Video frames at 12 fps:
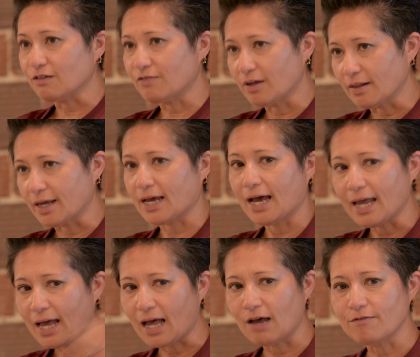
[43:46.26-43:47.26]
felt like I
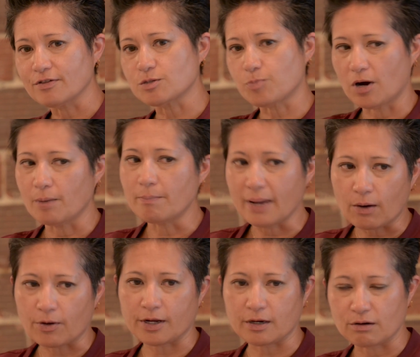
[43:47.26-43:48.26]
have this, I'm
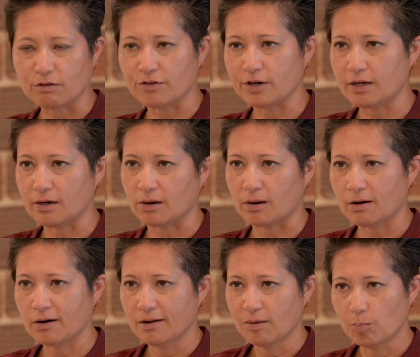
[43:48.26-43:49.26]
married over here,
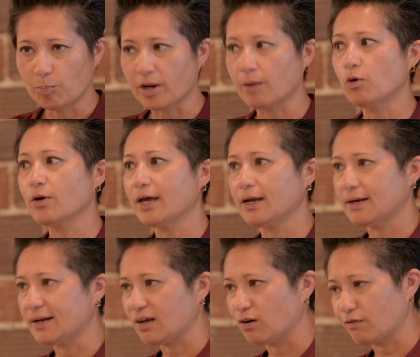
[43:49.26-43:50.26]
but I'm okay to
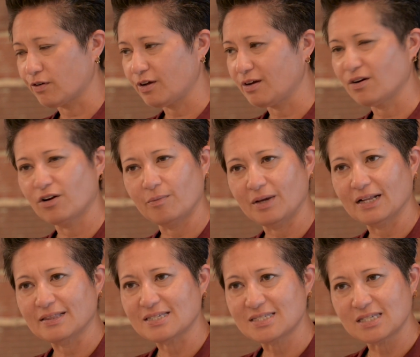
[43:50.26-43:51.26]
date over here, you know what I mean? At
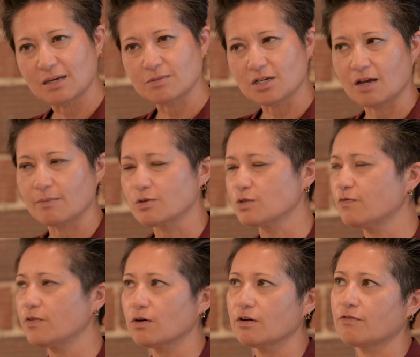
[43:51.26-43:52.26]
the same time, it was
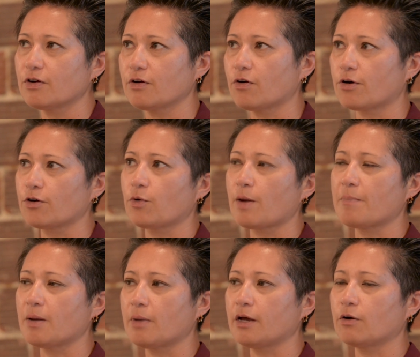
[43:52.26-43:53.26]
very, very hard to wrap
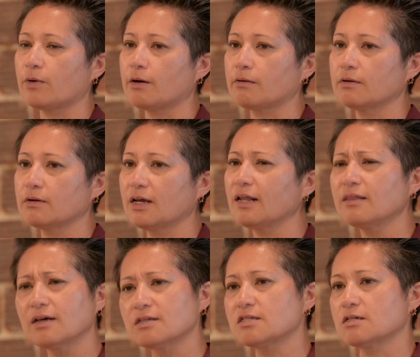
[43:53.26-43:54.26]
my mind around. And I
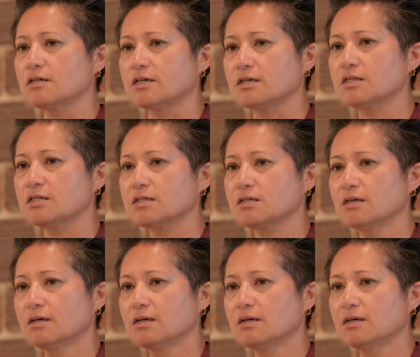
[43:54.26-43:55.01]
think it still is.